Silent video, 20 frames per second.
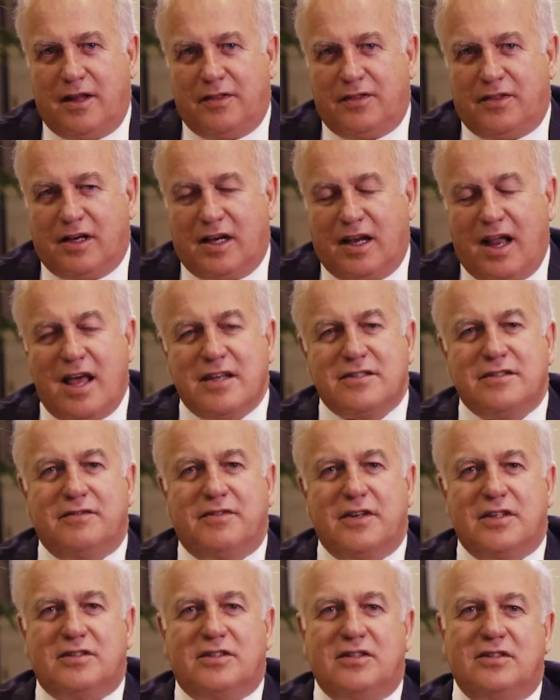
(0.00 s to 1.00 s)
that allows
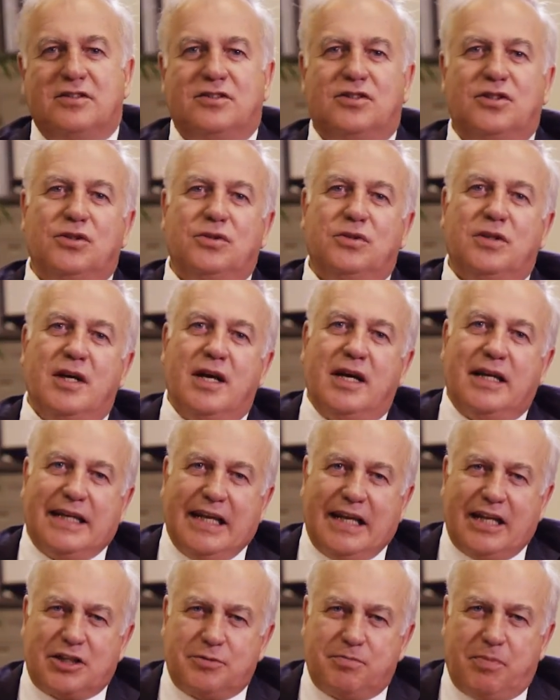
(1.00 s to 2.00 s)
investors to
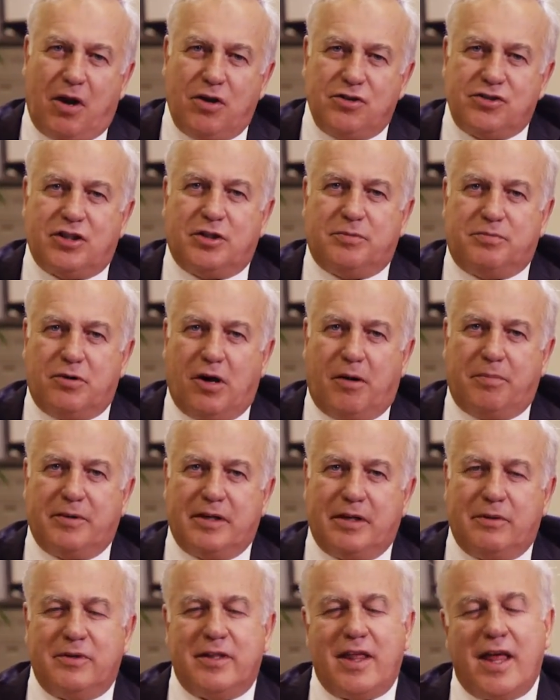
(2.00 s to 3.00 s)
get exposure to
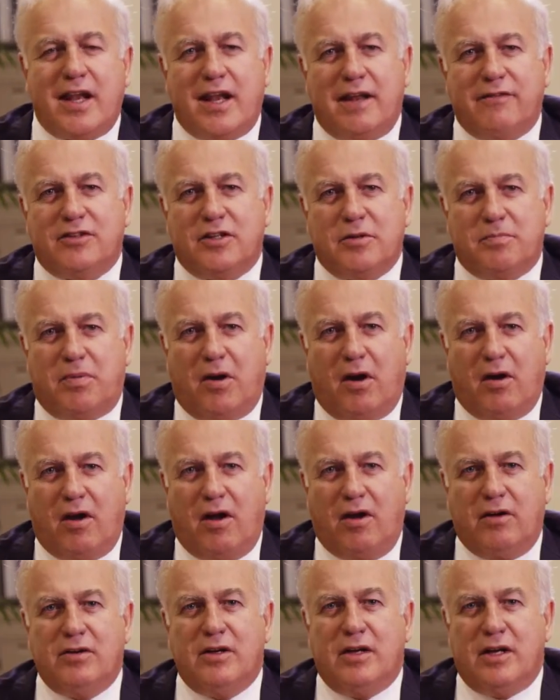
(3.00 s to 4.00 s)
property without having to
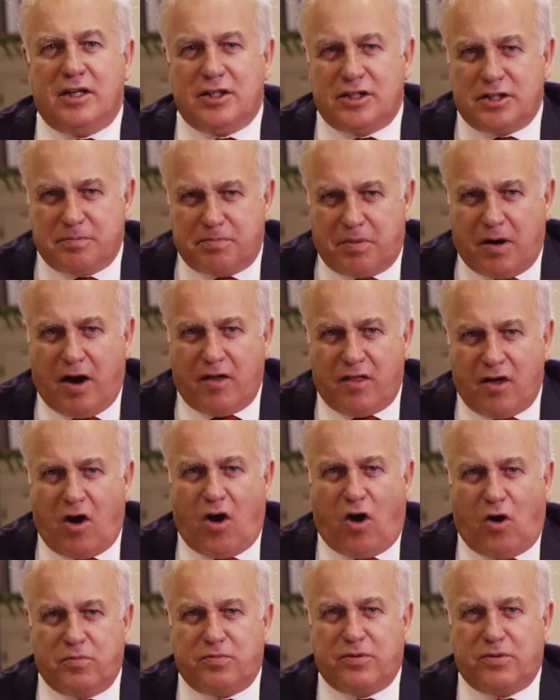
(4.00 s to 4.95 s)
borrow to buy the whole